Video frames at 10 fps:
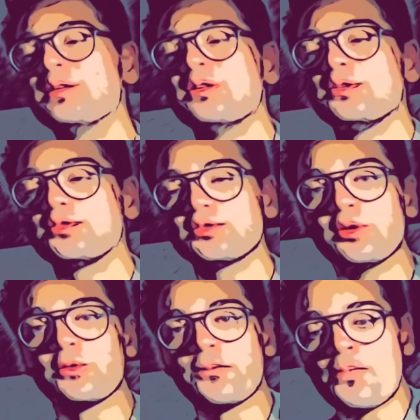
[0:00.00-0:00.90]

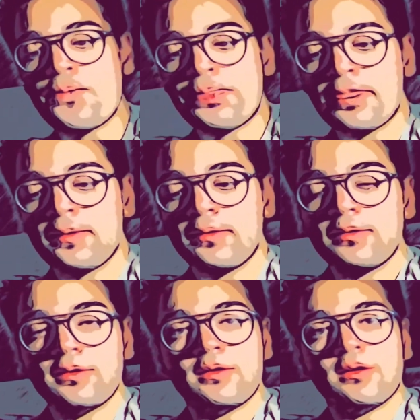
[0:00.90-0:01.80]
So,
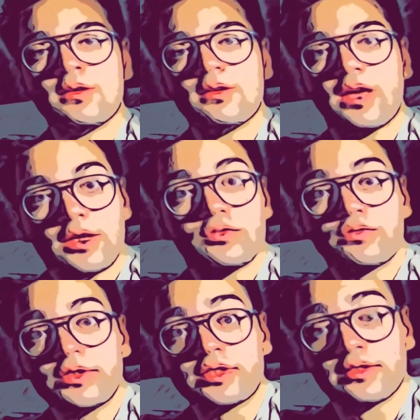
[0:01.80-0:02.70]
Edward
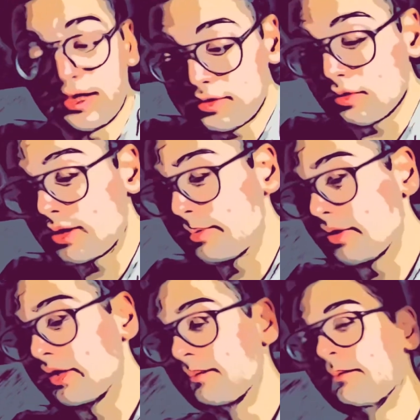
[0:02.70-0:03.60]
Witten, let's talk about
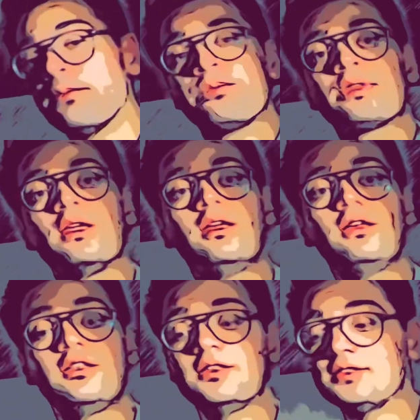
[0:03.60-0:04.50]
him.
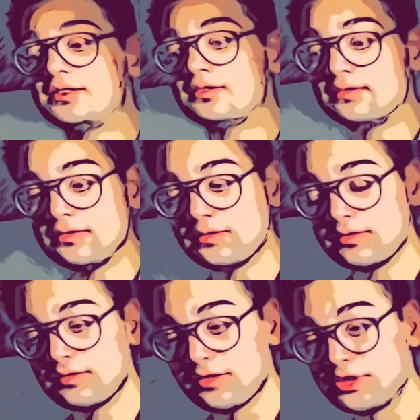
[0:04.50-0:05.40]
He is
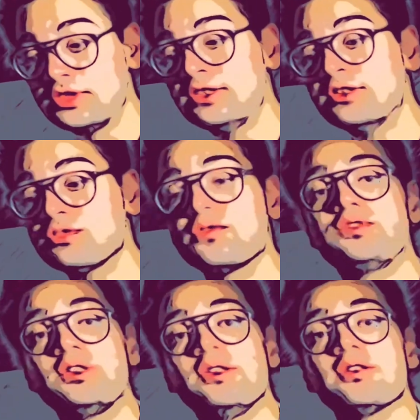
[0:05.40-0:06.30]
the genius of
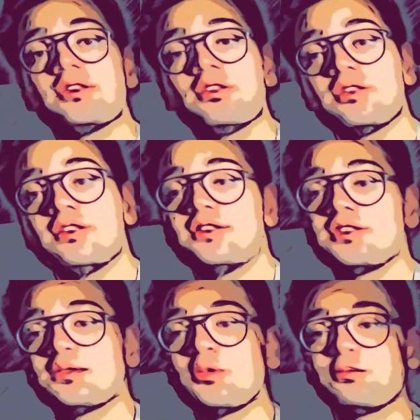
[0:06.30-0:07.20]
geniuses. This is
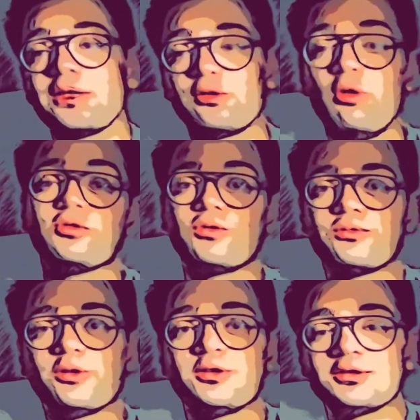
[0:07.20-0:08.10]
not my quote, of
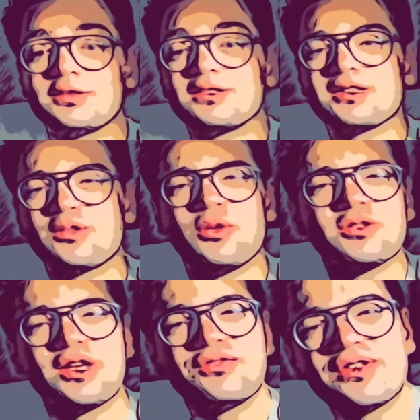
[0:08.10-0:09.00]
course. This is a quote
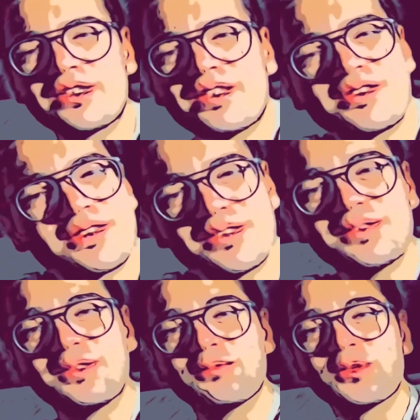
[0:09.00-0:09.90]
I think I seen
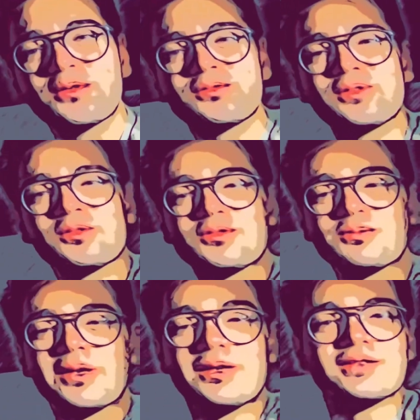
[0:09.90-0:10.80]
in one of those
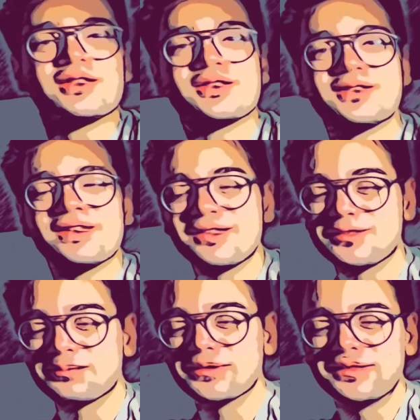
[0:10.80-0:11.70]
magazines that
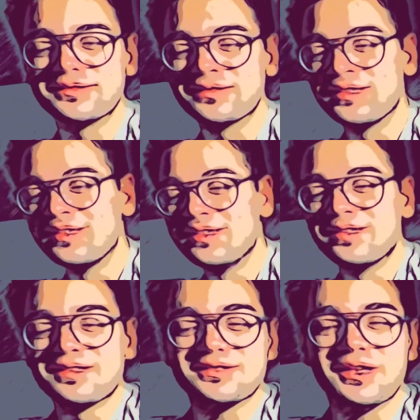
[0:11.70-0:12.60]
explain
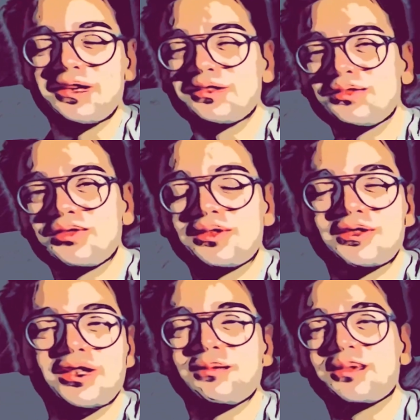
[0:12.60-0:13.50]
scientific
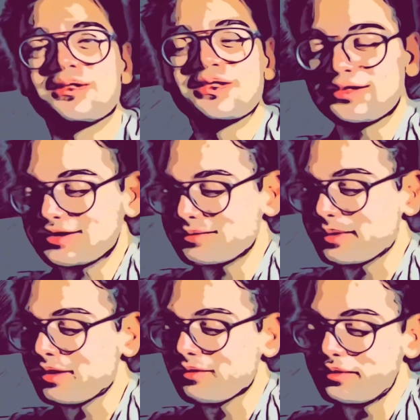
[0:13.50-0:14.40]
celebrities.
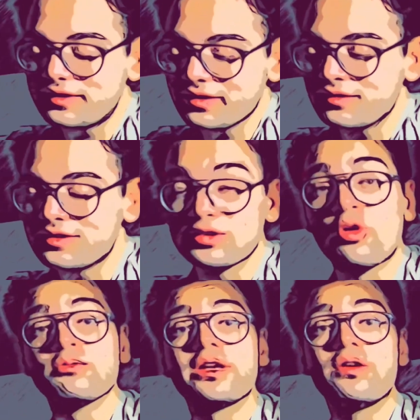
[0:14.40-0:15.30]
Well, Witten is
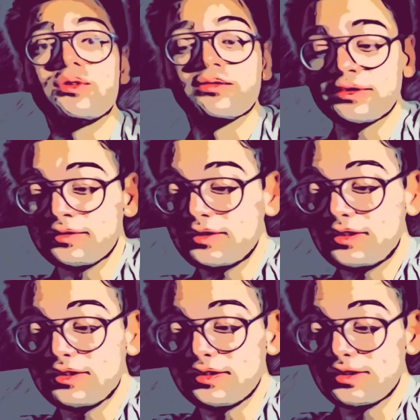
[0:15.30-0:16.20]
known by everyone.
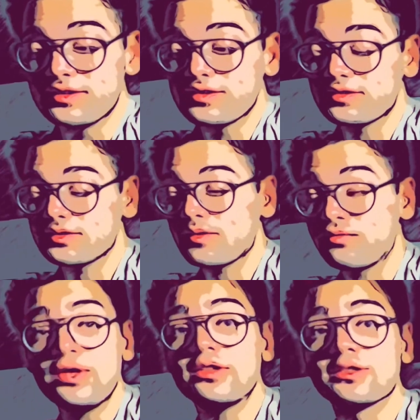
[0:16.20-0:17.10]
He is
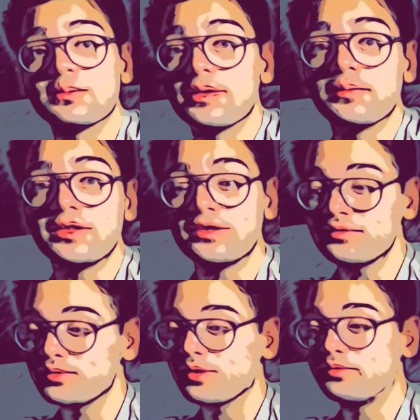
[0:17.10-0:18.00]
feared by many
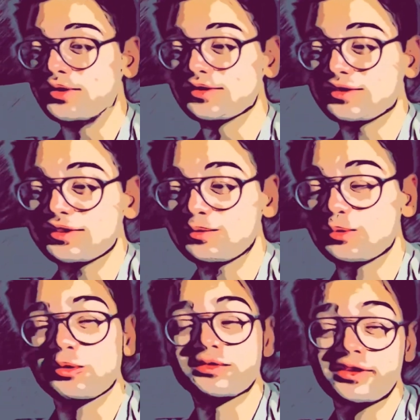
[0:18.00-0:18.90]
physicists
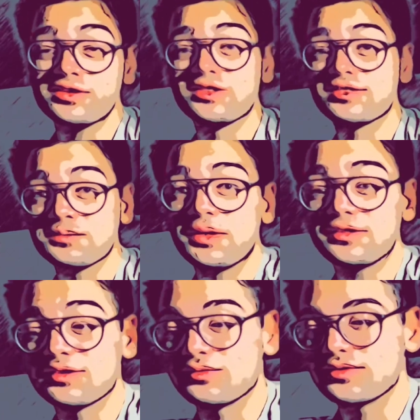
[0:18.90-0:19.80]
because he is the
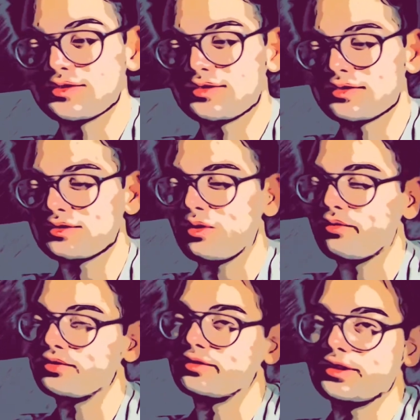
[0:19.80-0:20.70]
smartest physicist
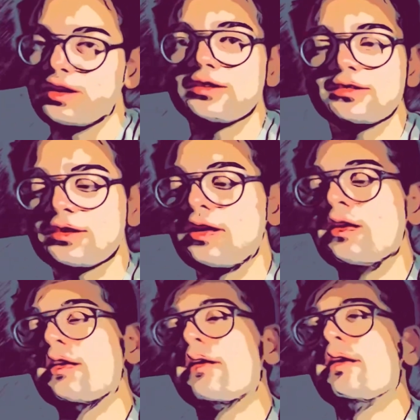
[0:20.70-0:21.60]
often regarded.
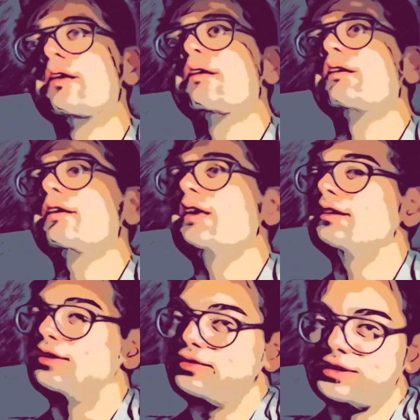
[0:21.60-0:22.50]
And
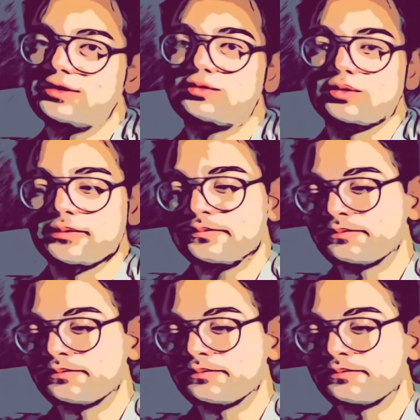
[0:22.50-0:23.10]
I think it's true.